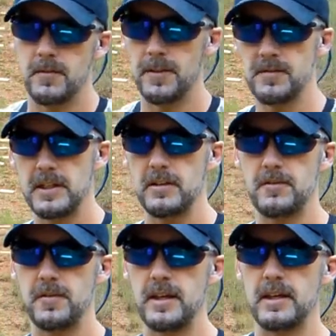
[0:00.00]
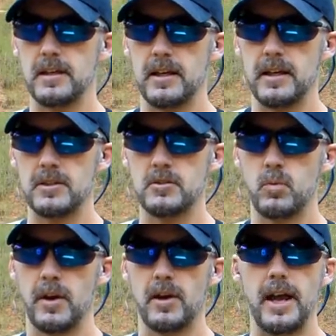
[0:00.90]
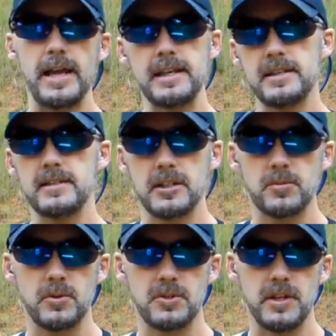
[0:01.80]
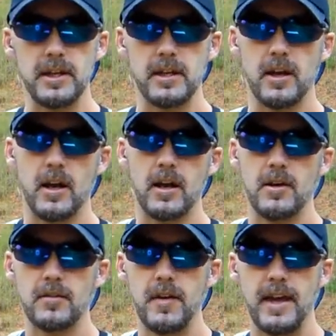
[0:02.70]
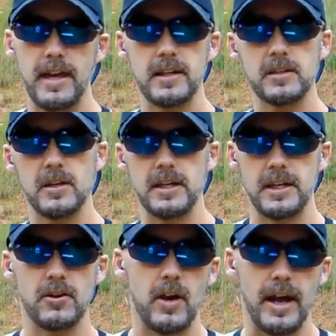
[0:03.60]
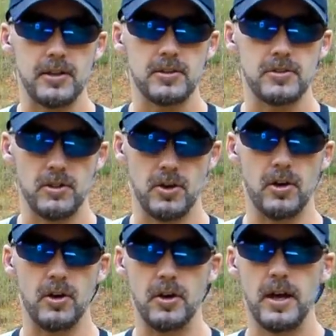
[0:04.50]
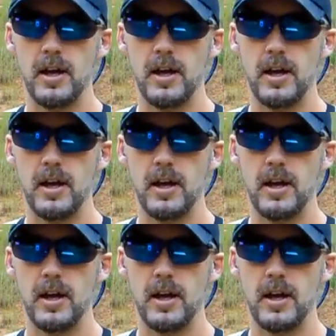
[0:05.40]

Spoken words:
15 feet is where 86% of handgun interactions occur.